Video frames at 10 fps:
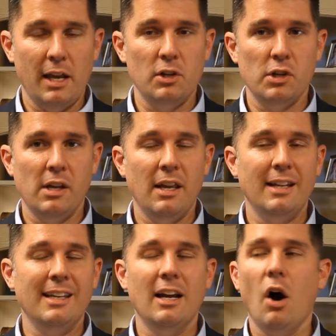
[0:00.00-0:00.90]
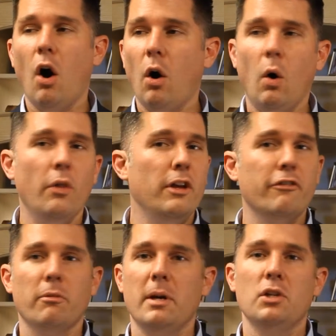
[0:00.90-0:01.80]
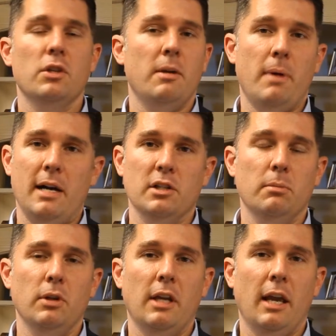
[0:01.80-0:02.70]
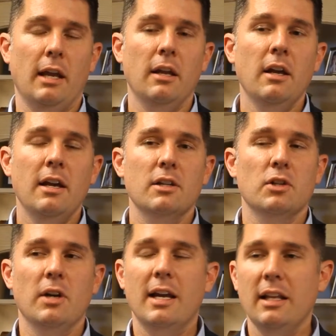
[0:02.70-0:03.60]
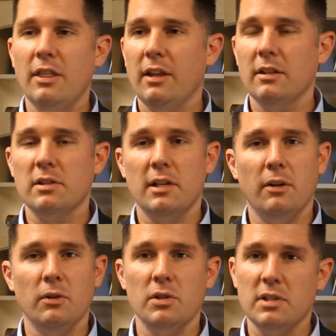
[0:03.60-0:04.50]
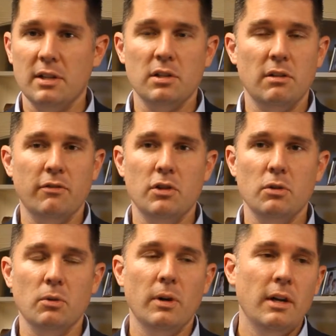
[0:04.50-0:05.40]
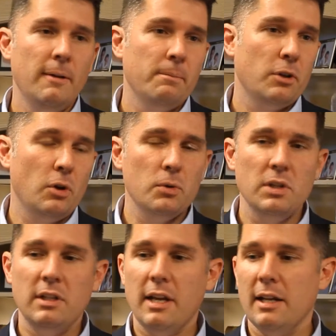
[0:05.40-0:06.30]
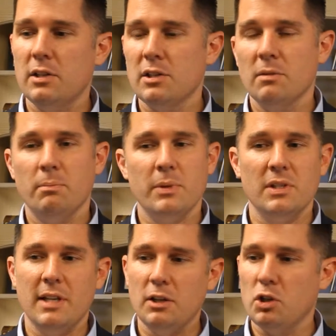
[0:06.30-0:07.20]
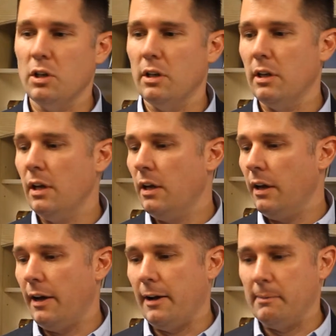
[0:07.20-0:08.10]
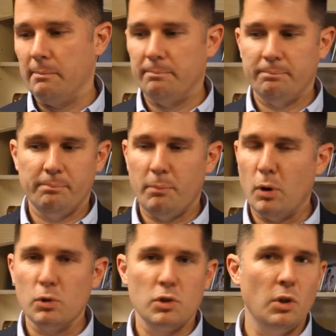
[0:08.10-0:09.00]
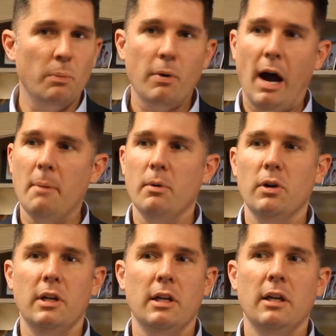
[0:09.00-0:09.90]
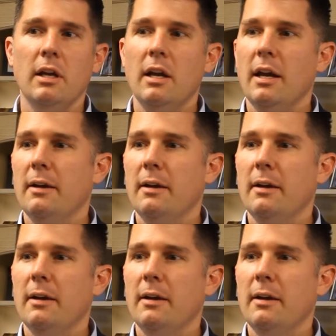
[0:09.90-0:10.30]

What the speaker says: agent and get all the information they possibly can. Is there anything the seller is sensitive to? Closing dates, possession, personal property,